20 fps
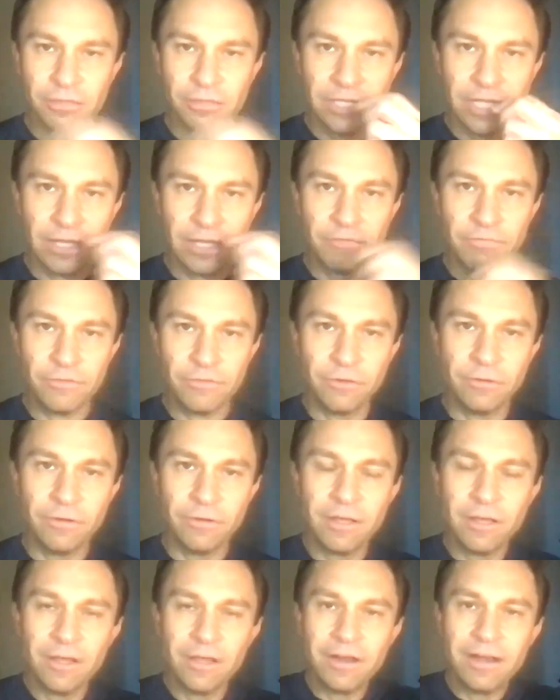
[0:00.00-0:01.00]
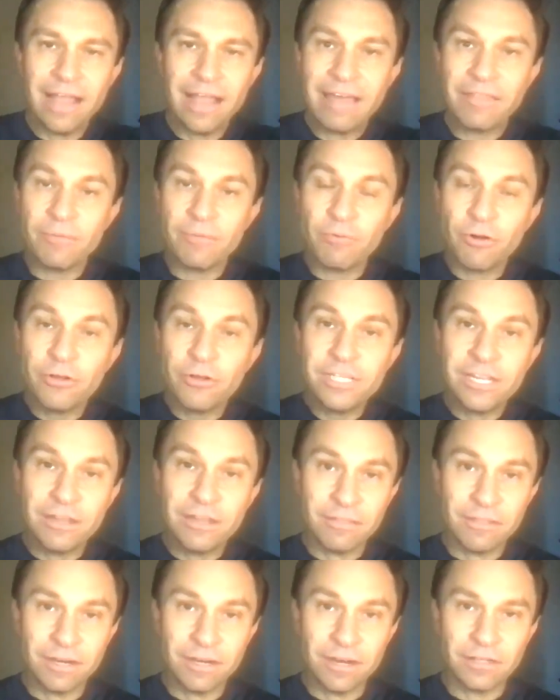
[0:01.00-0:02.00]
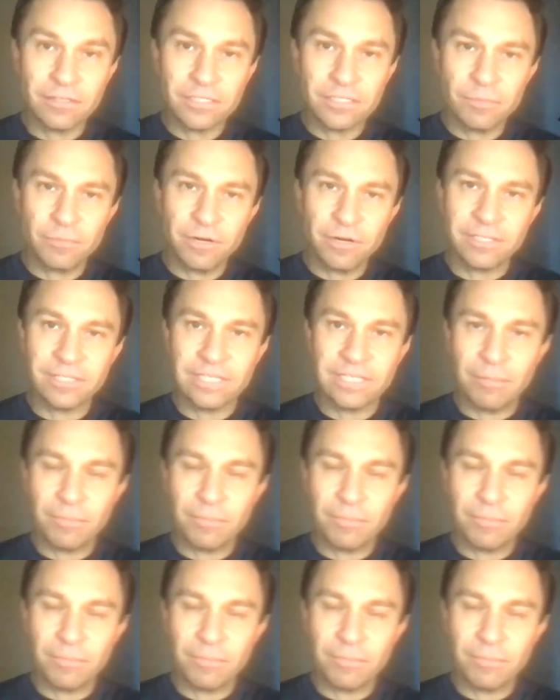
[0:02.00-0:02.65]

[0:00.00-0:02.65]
I'll take a few. And the protein in the nuts suppresses